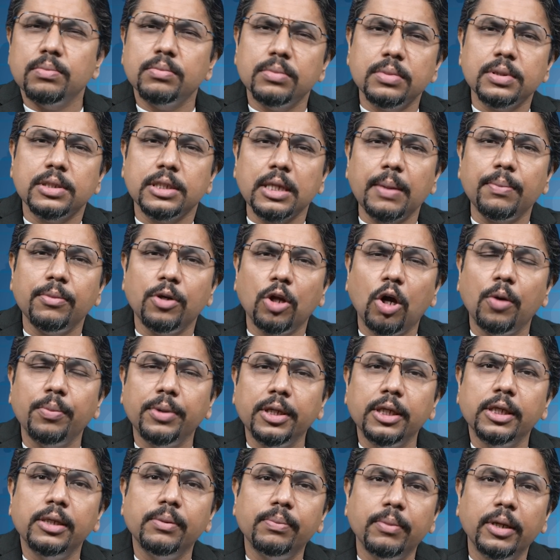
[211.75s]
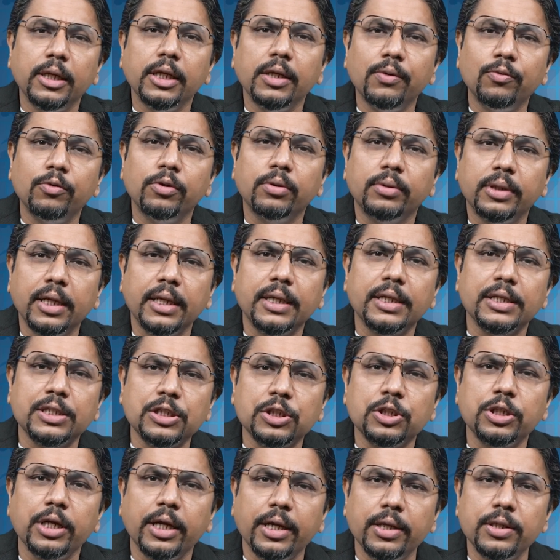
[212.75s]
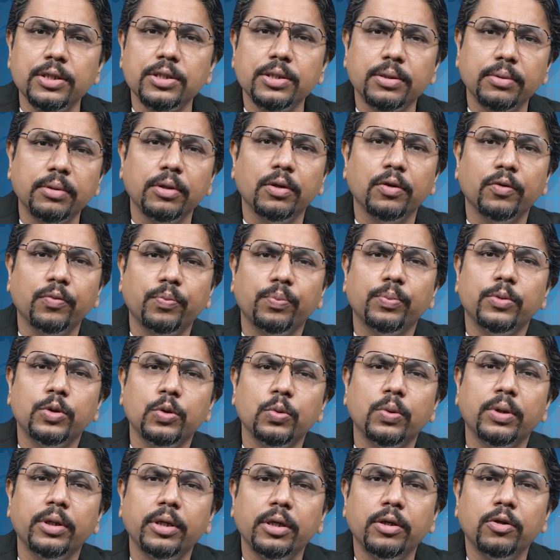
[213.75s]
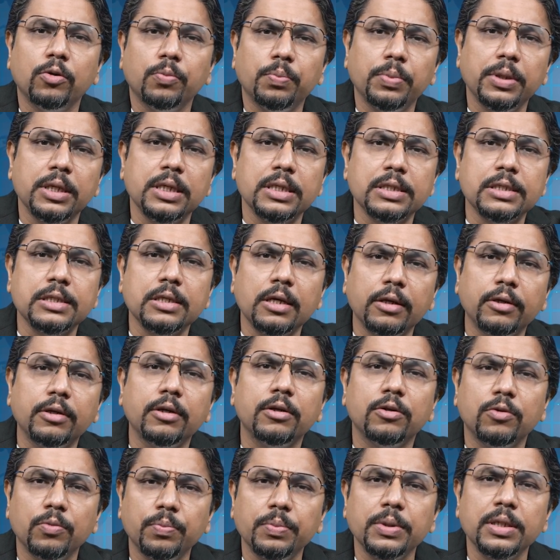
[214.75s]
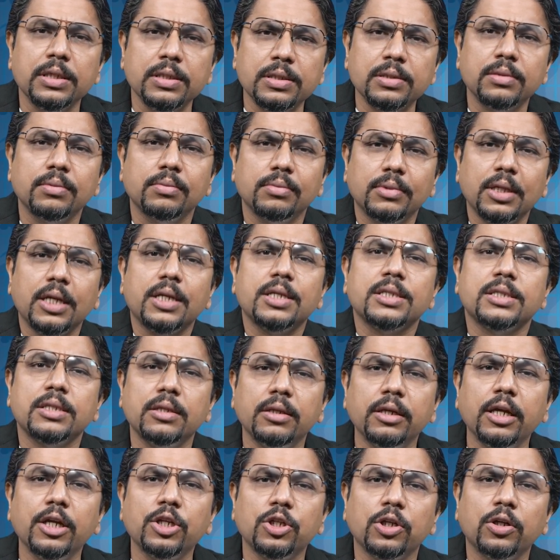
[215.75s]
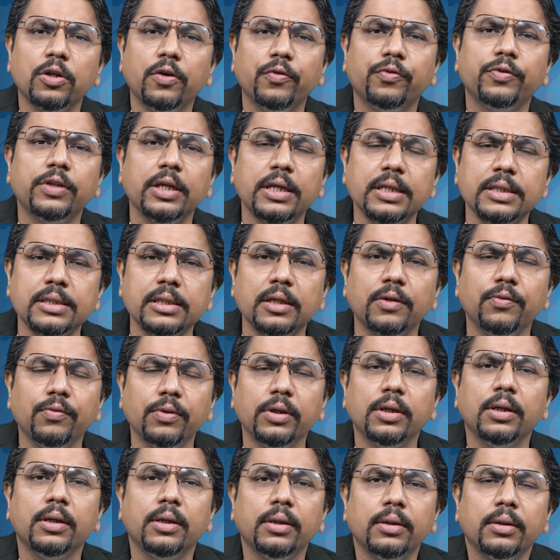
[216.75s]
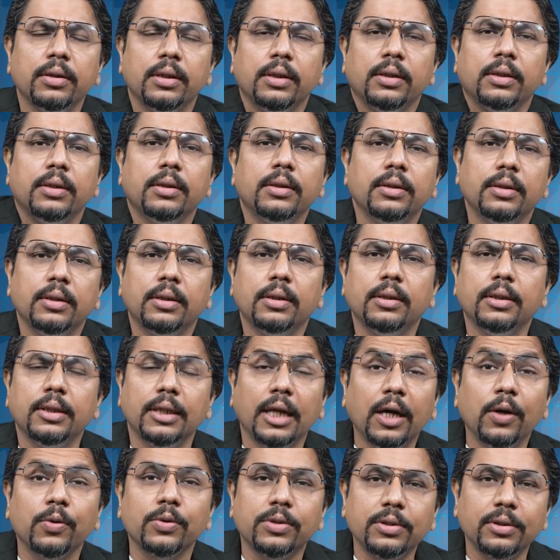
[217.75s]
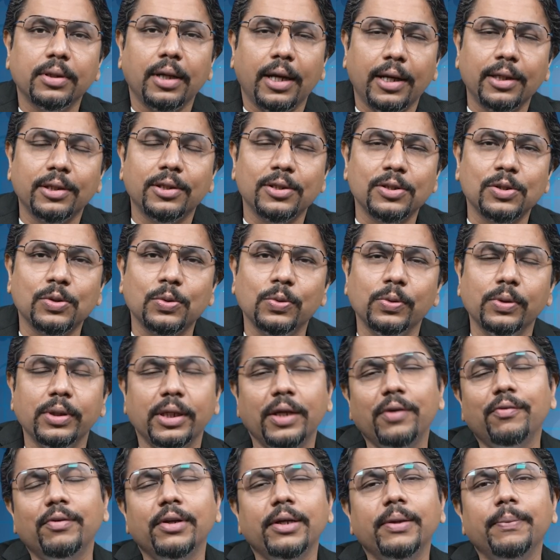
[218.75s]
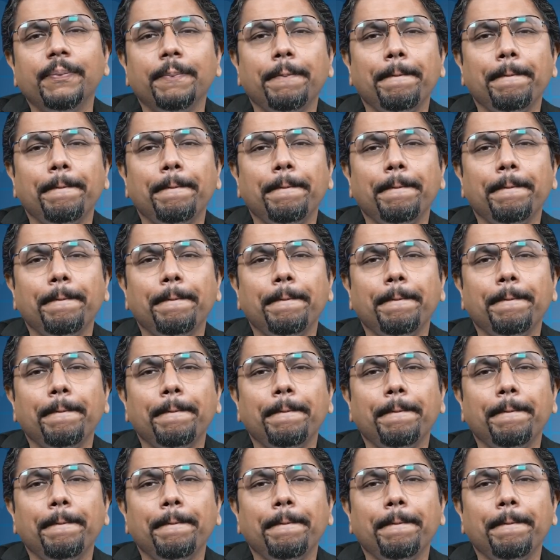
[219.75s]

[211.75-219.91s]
Some nominal money would get exchanged, 200 rupees, 100 rupees. That is the nature of things that we are allowed at the school level.